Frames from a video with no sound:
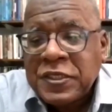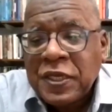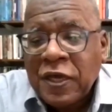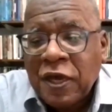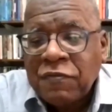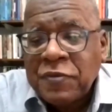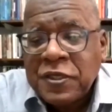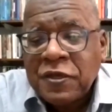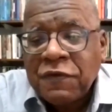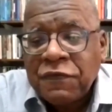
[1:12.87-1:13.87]
basically
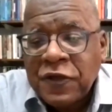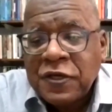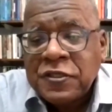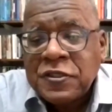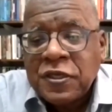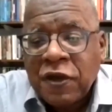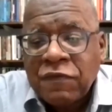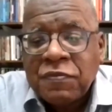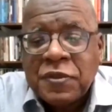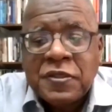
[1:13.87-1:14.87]
government interference and
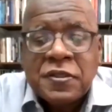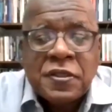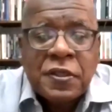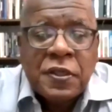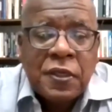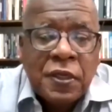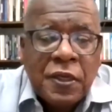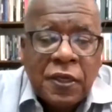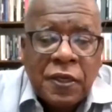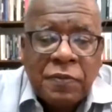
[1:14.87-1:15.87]
government
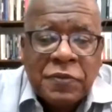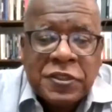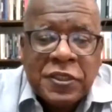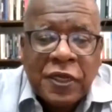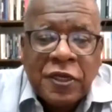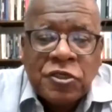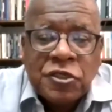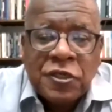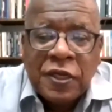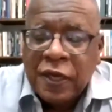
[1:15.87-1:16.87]

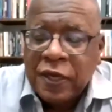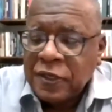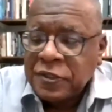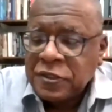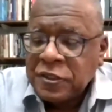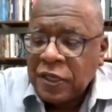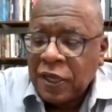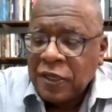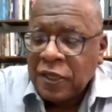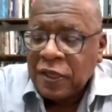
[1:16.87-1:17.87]
misdirection has
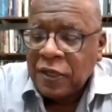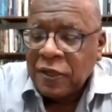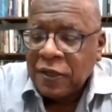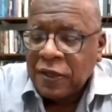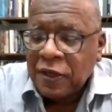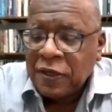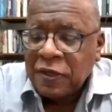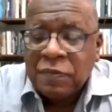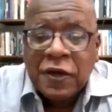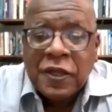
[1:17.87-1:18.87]
uh, uh,
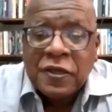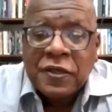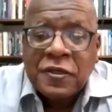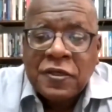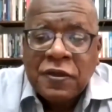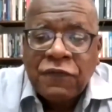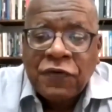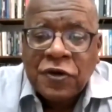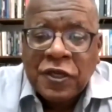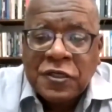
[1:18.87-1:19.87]
undermined
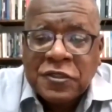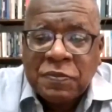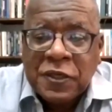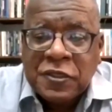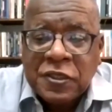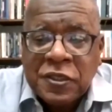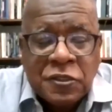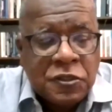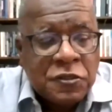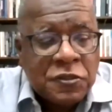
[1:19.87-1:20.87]
Fort Hare's
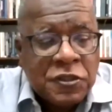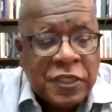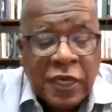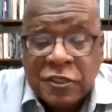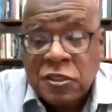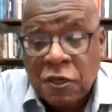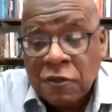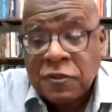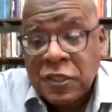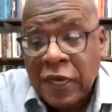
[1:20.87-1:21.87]
ability to stand
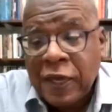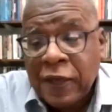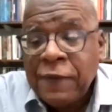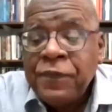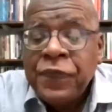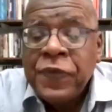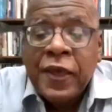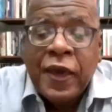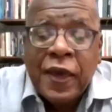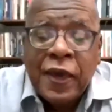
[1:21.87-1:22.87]
strong today
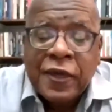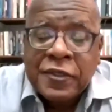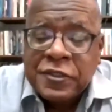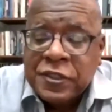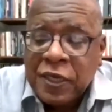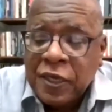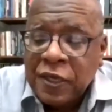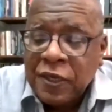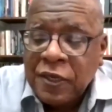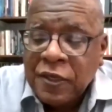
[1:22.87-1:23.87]
as
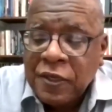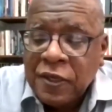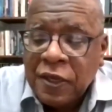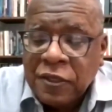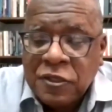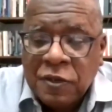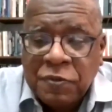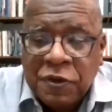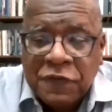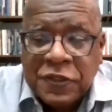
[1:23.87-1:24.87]
a, a
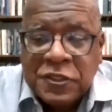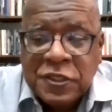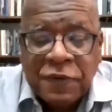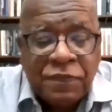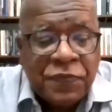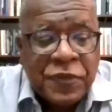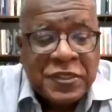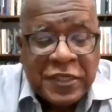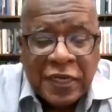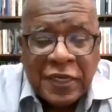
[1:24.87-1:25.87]
top university.
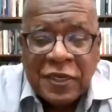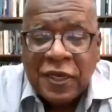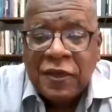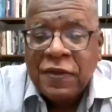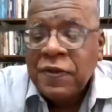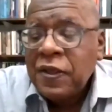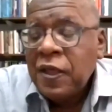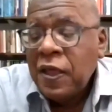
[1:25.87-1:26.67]
Secondly,